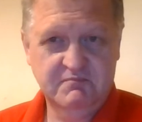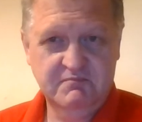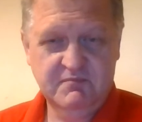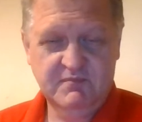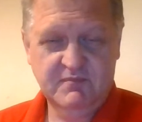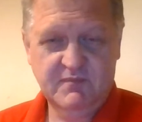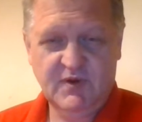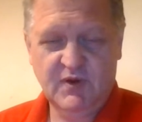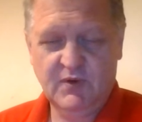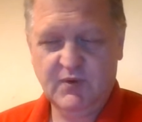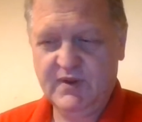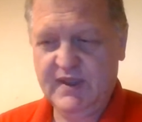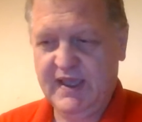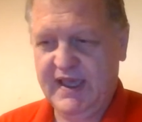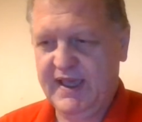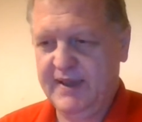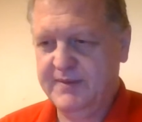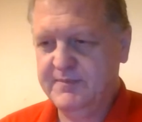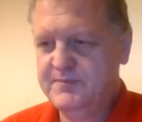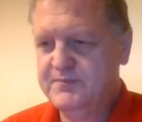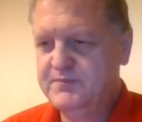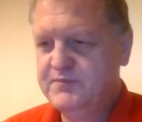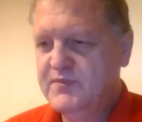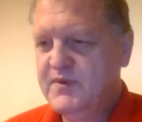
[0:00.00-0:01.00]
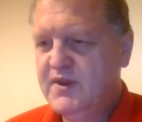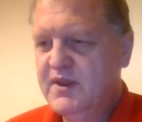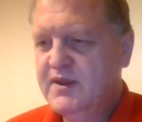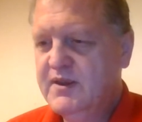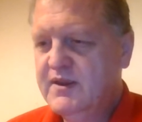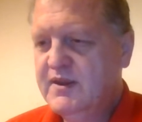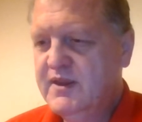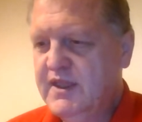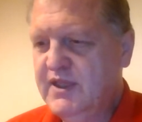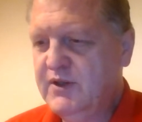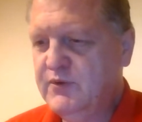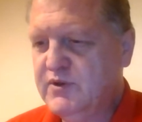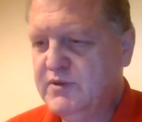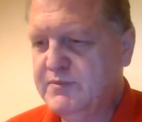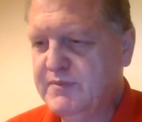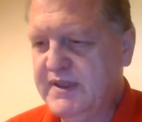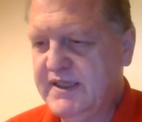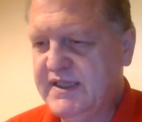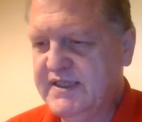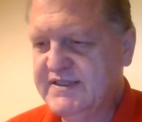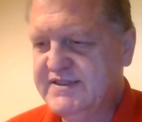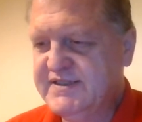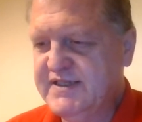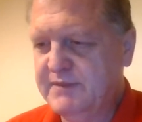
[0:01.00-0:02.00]
Okay, it would
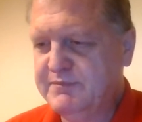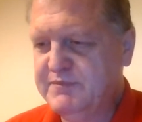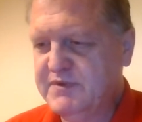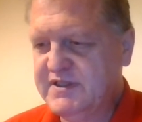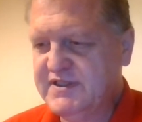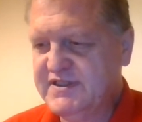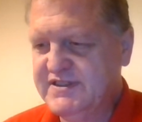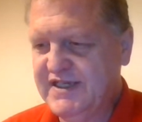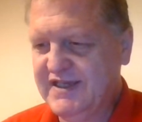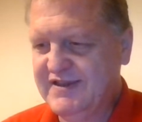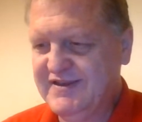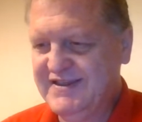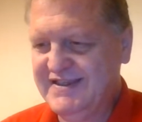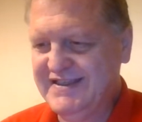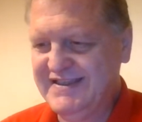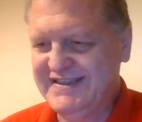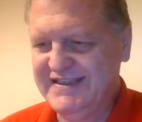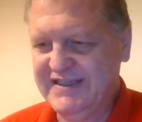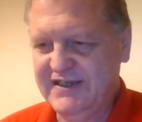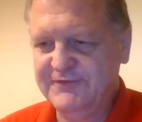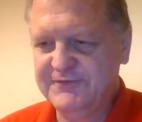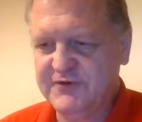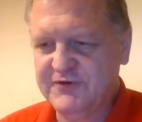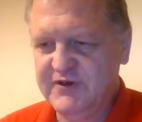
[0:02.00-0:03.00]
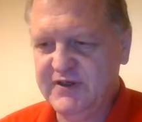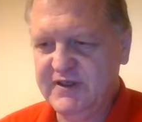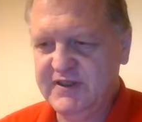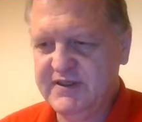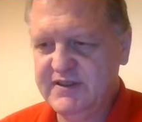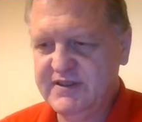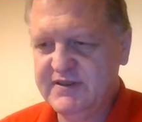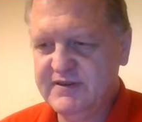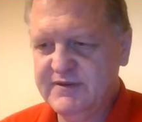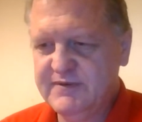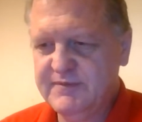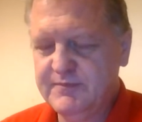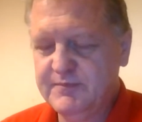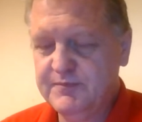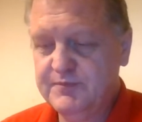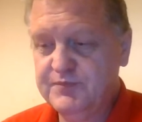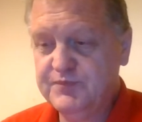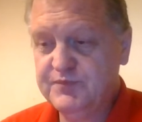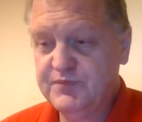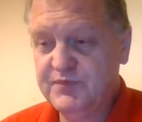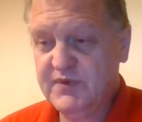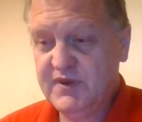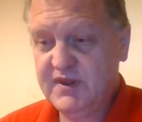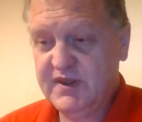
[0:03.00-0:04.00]
mean something slightly different
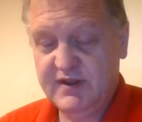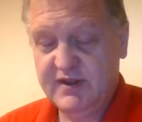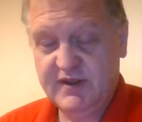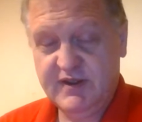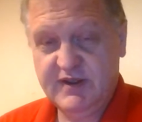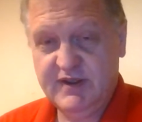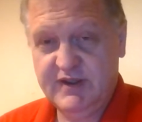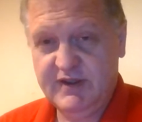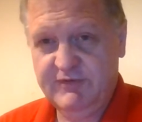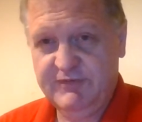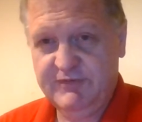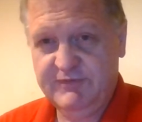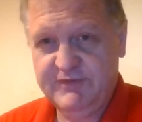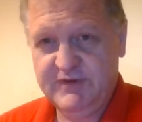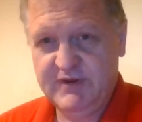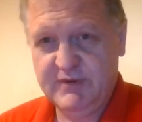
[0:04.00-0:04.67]
if it